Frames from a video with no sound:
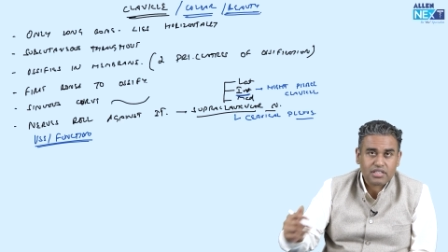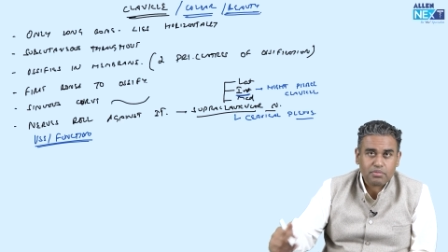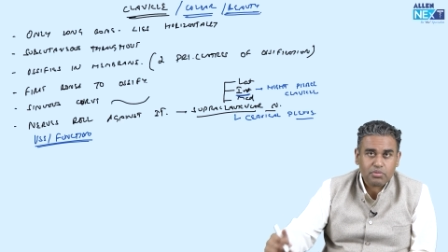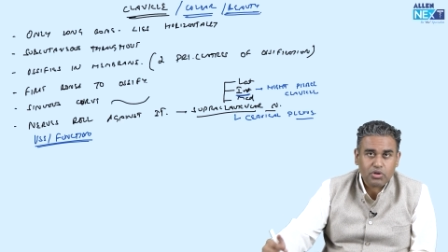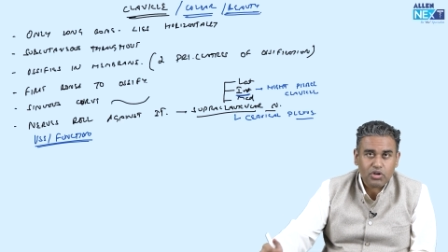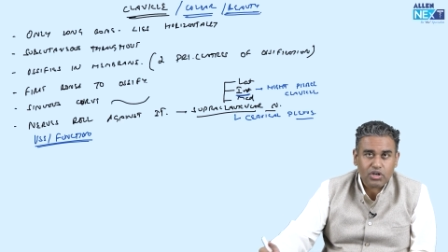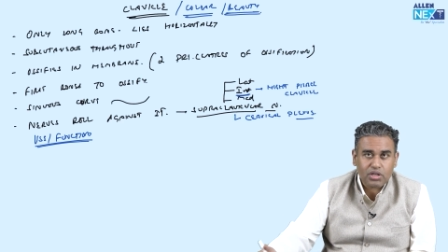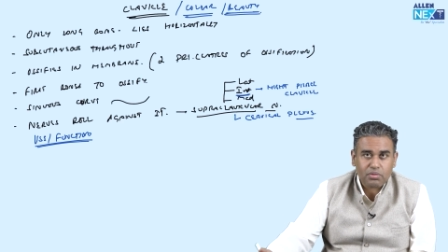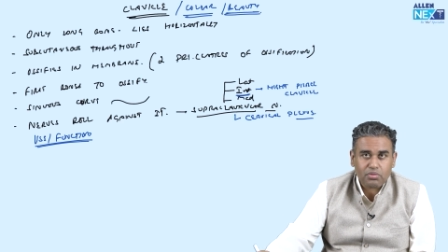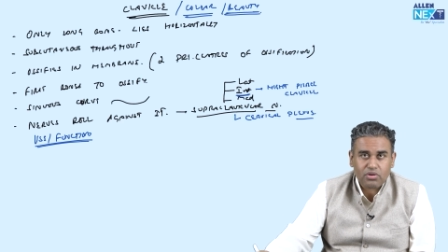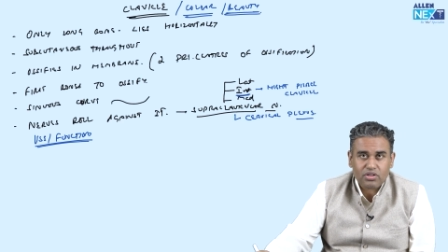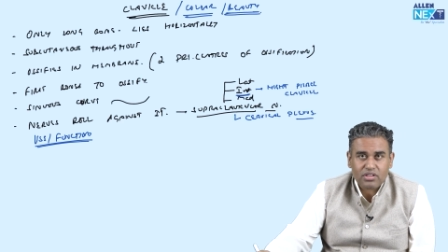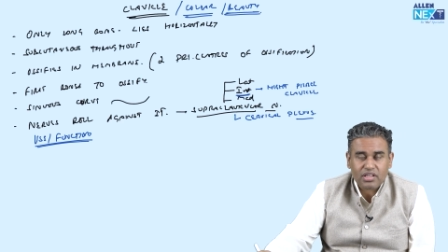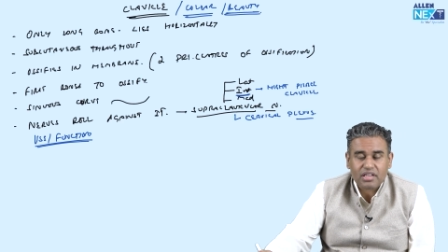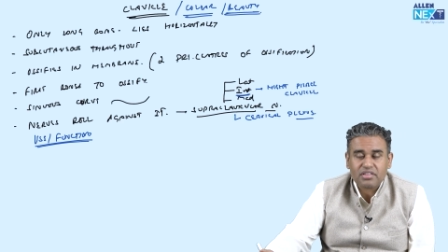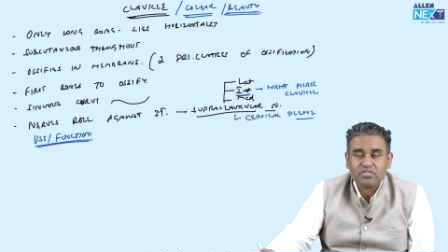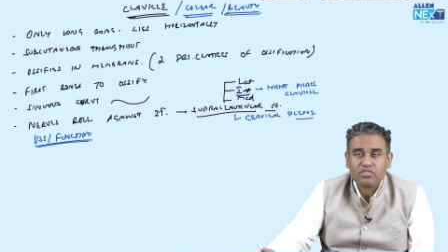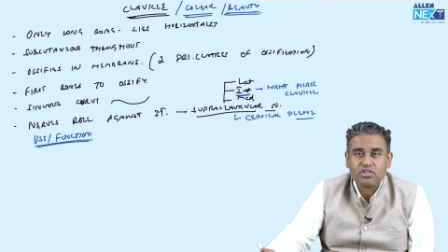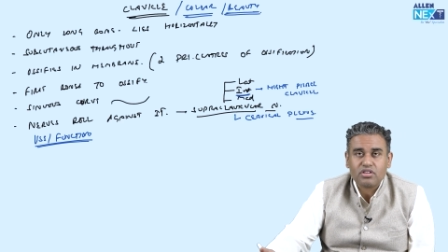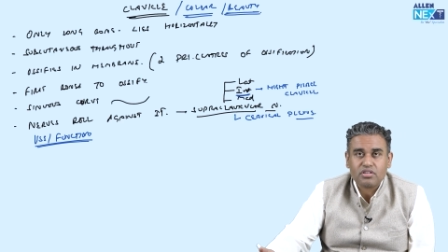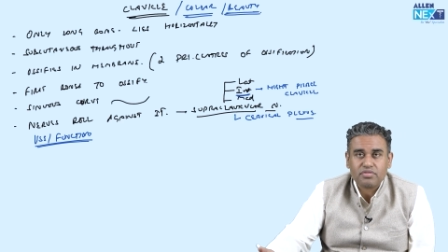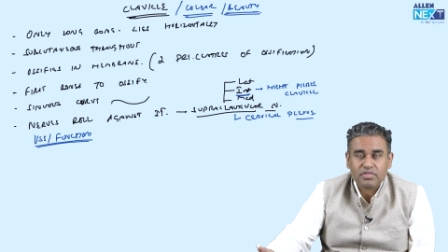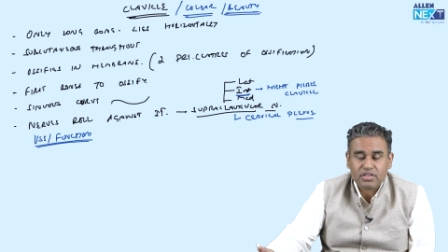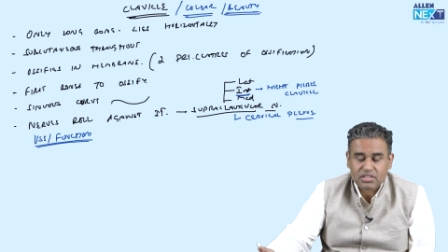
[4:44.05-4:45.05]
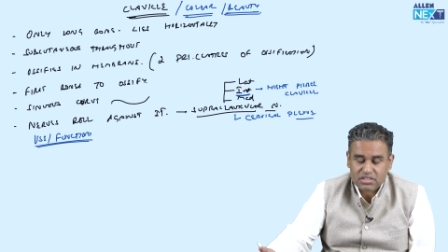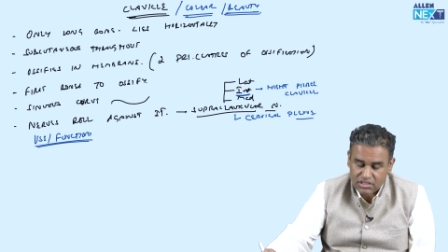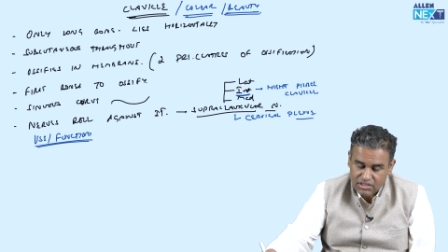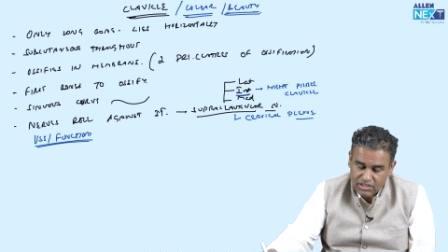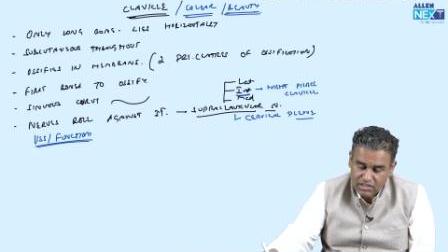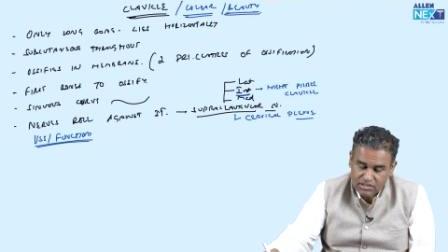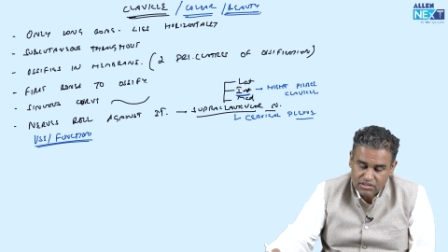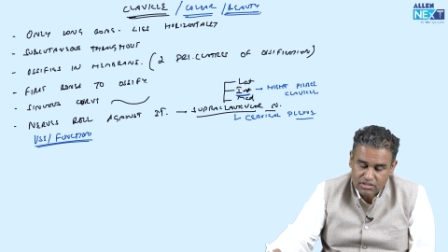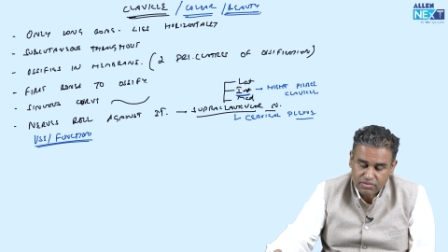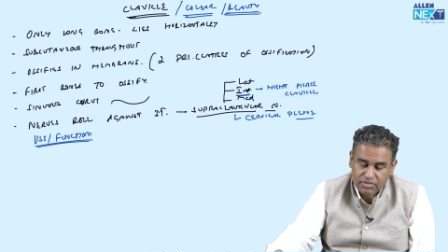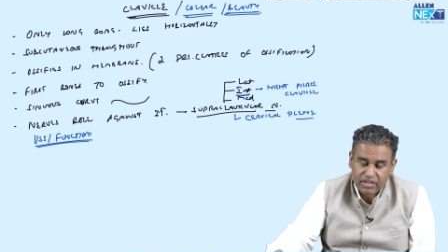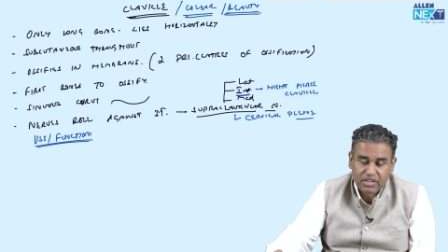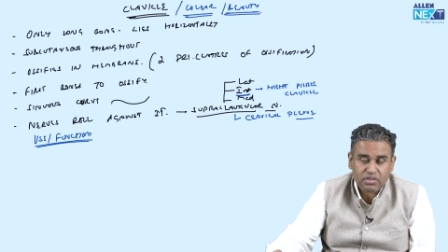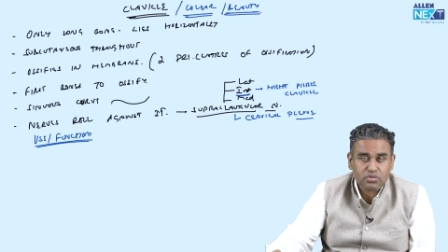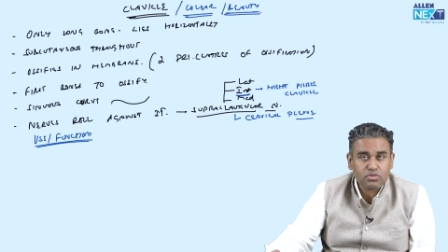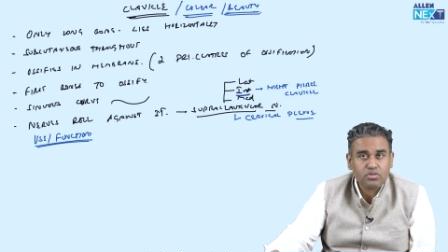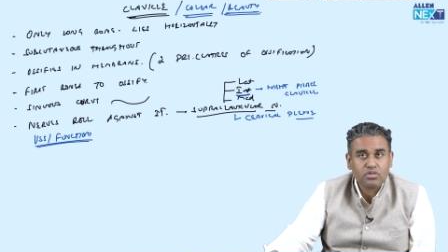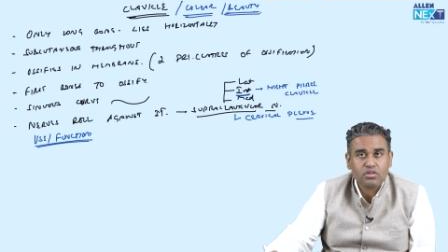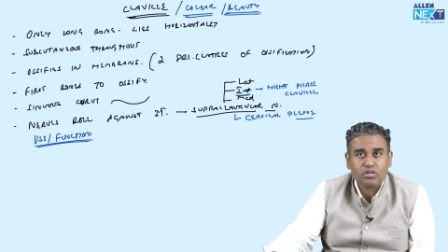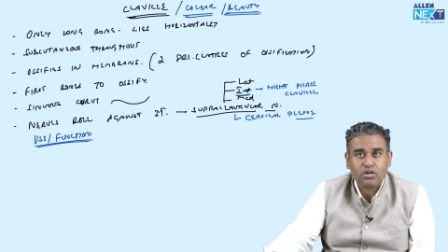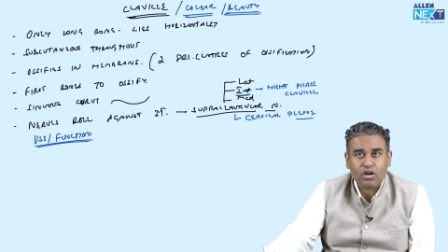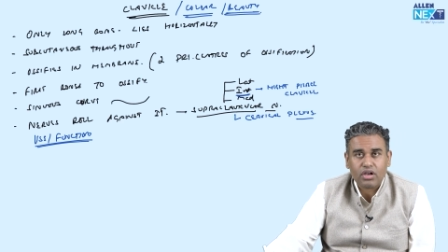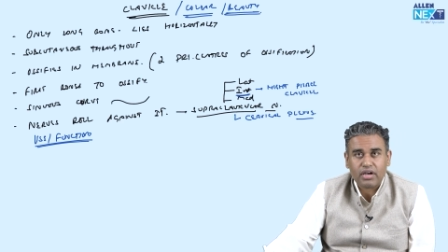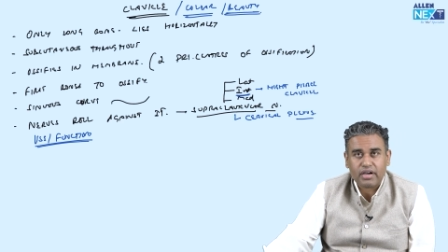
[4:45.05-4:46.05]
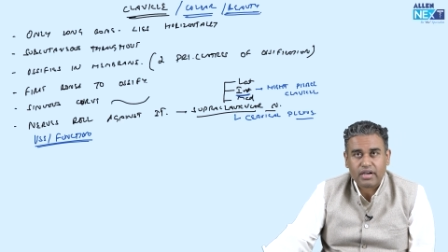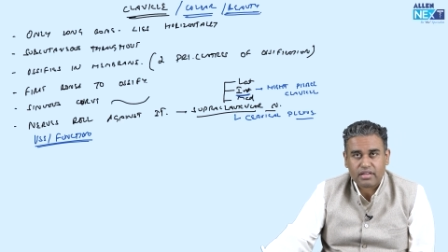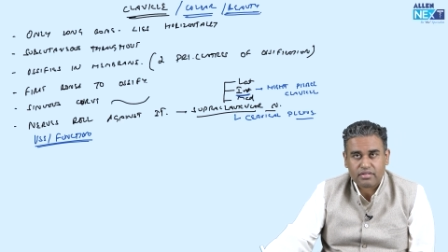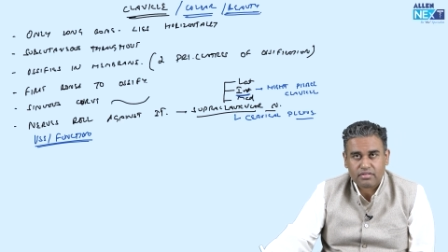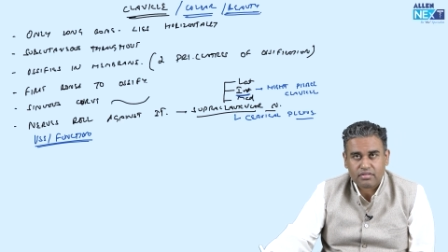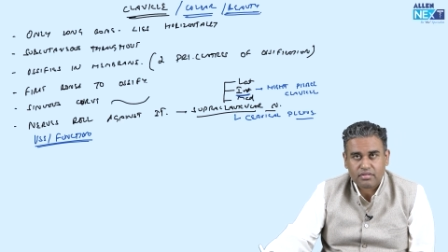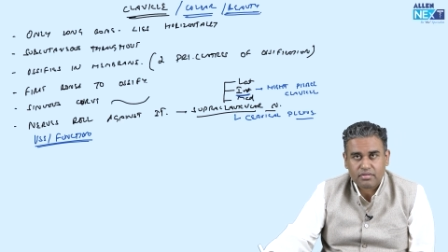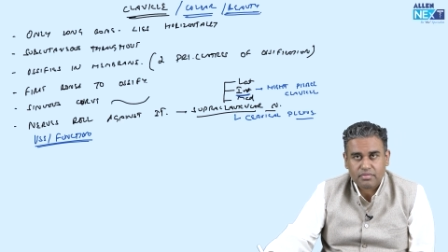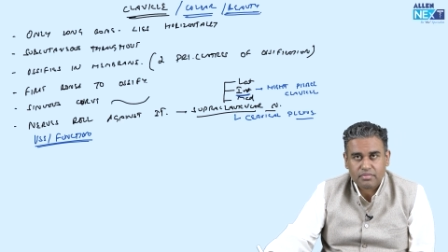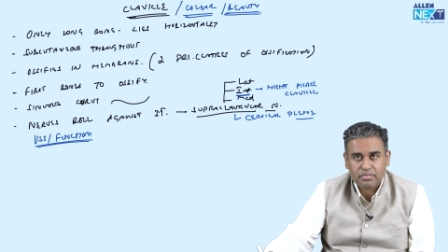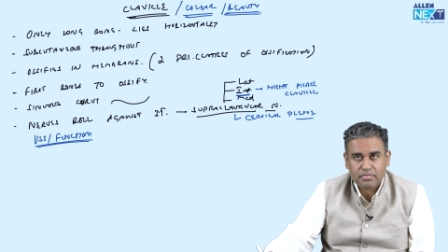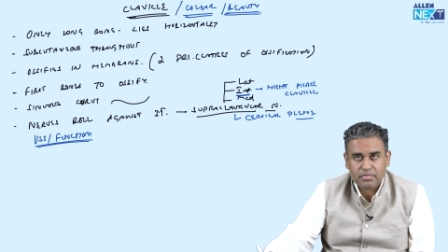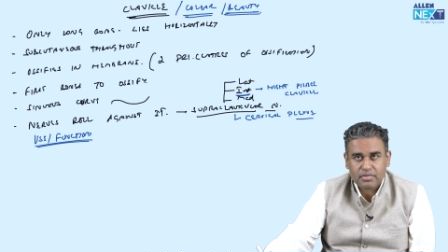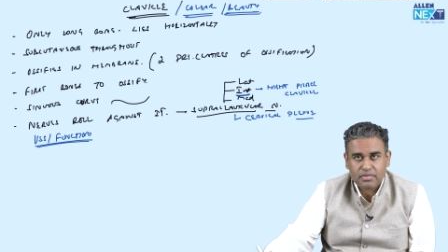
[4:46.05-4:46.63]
The beauty bone, that's not the function. Just a way to call it as.